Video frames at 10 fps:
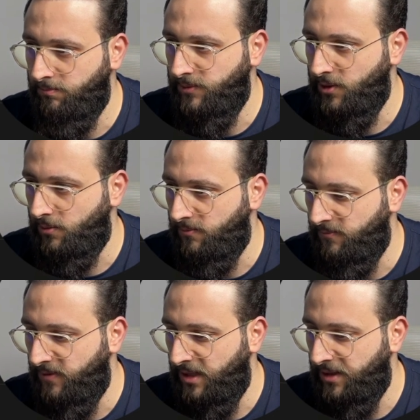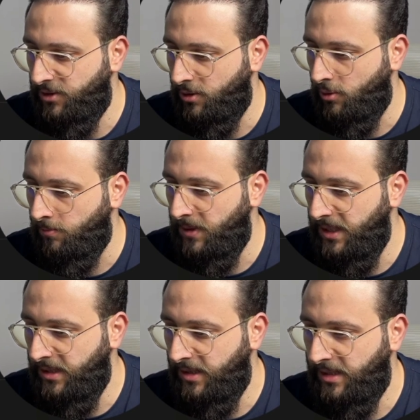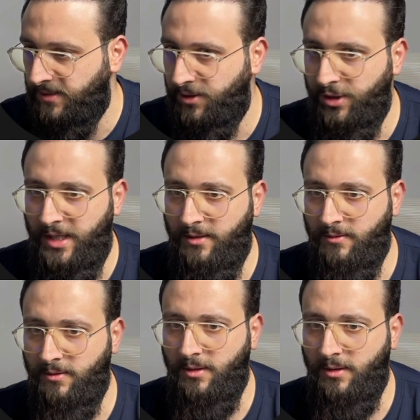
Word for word: So validation complete, let's create.